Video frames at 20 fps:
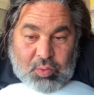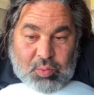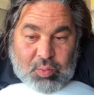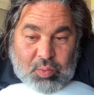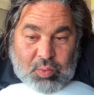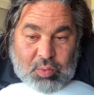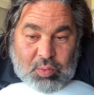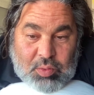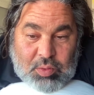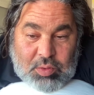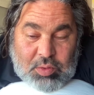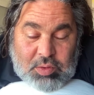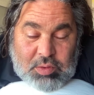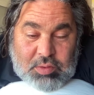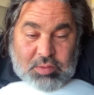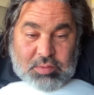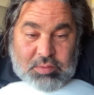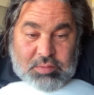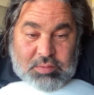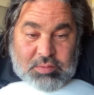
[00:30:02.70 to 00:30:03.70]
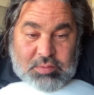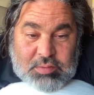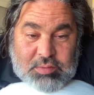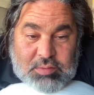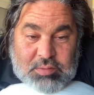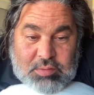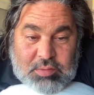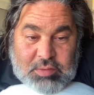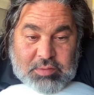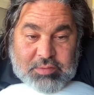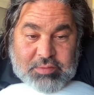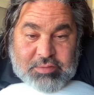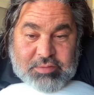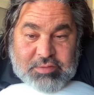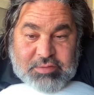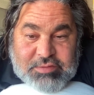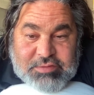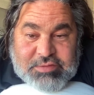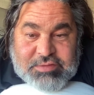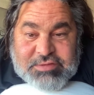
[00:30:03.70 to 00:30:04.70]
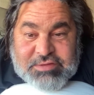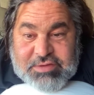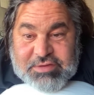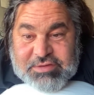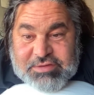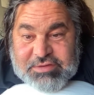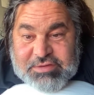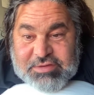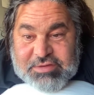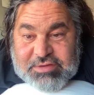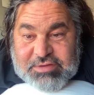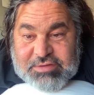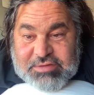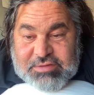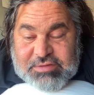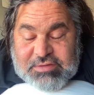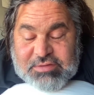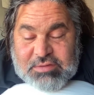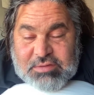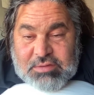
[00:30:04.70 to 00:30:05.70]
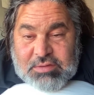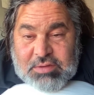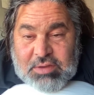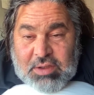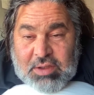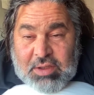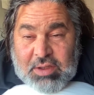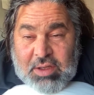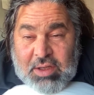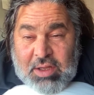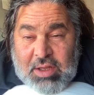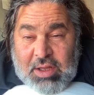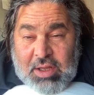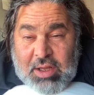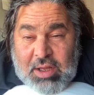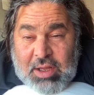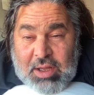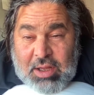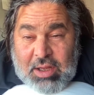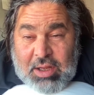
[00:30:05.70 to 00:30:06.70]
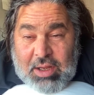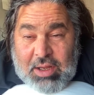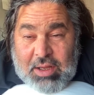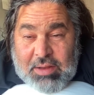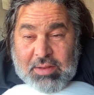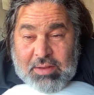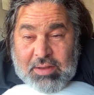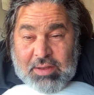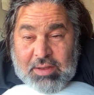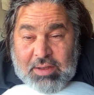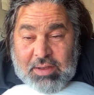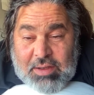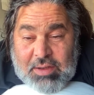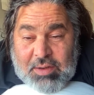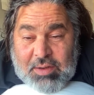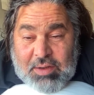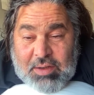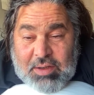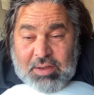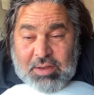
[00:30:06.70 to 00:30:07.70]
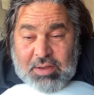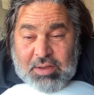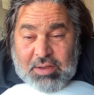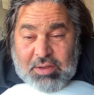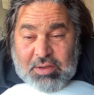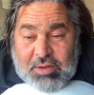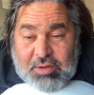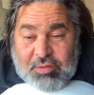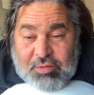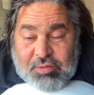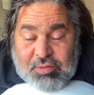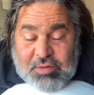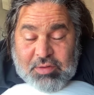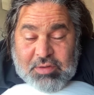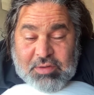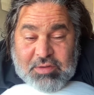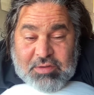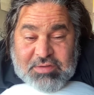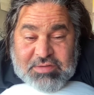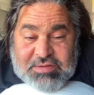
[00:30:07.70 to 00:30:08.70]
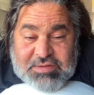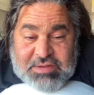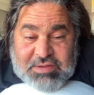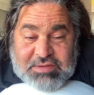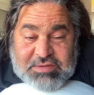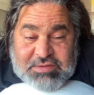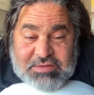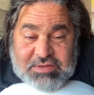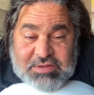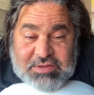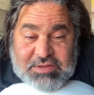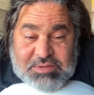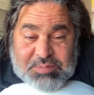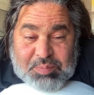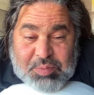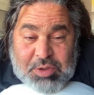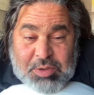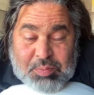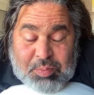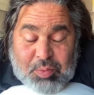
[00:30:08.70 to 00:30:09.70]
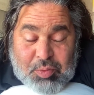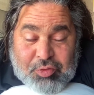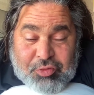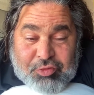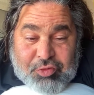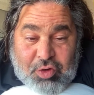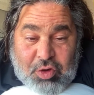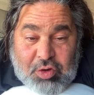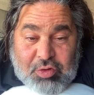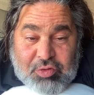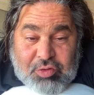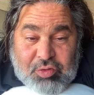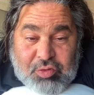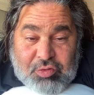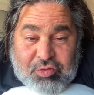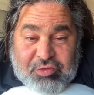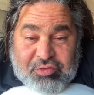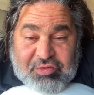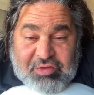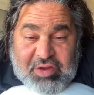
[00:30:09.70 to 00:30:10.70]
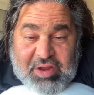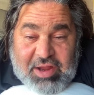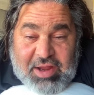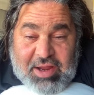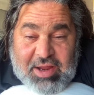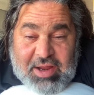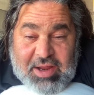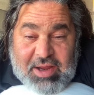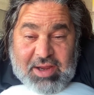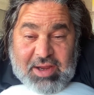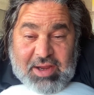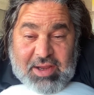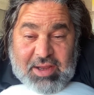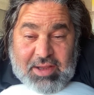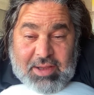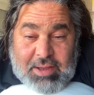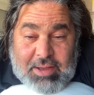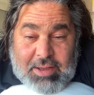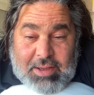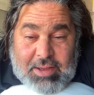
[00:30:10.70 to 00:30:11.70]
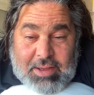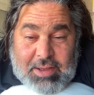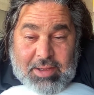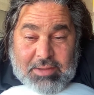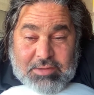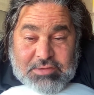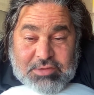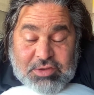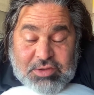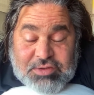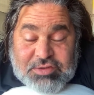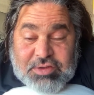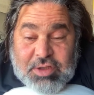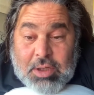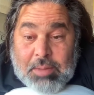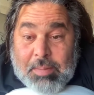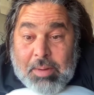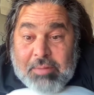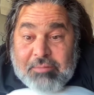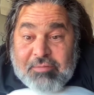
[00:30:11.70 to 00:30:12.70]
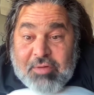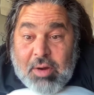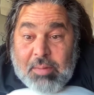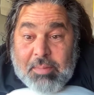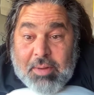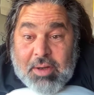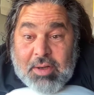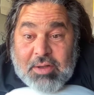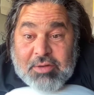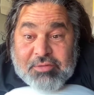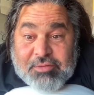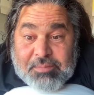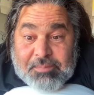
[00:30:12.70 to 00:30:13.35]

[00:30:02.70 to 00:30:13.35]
War, and then there's the 60s. And then during the 60s, people start to talk about environmentalism.